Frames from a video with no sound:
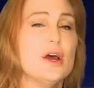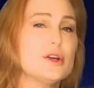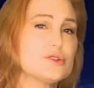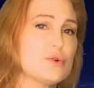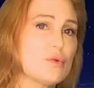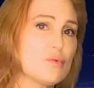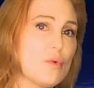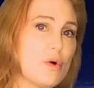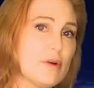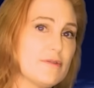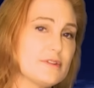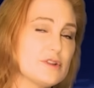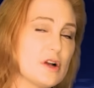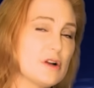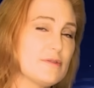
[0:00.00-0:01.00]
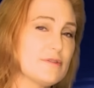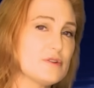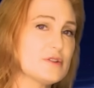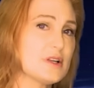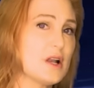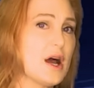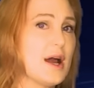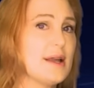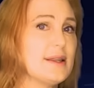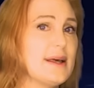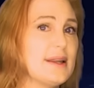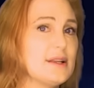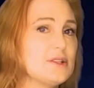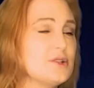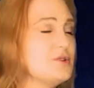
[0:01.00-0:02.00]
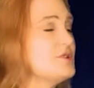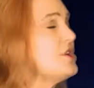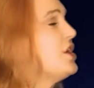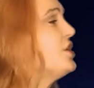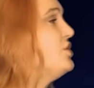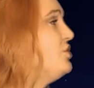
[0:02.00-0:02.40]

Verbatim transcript: So aurora photographers at high latitudes,